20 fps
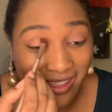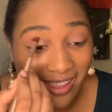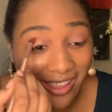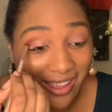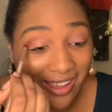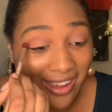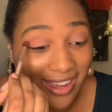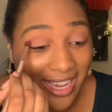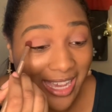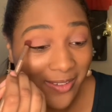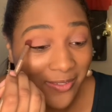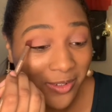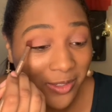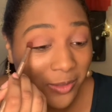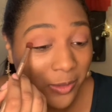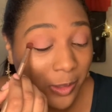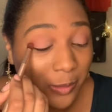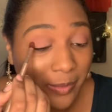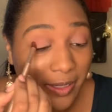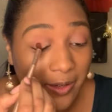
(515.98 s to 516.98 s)
I even
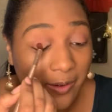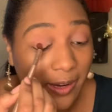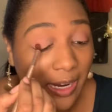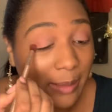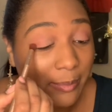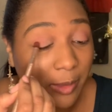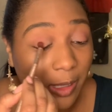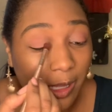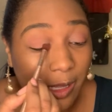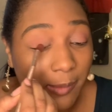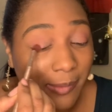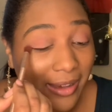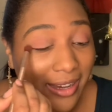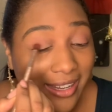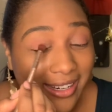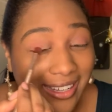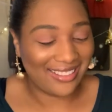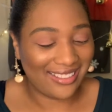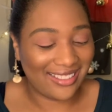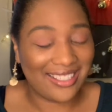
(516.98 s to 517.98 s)
told my grandma about
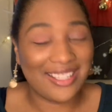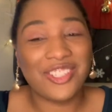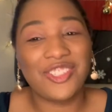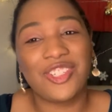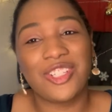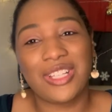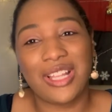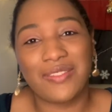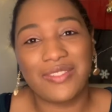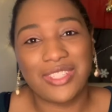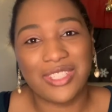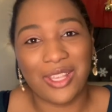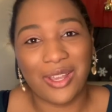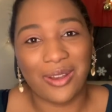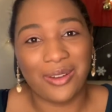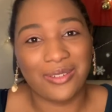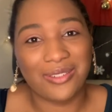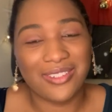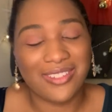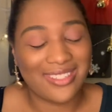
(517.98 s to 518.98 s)
it because she loves
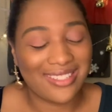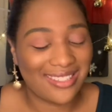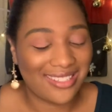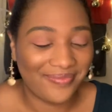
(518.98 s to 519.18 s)
scones.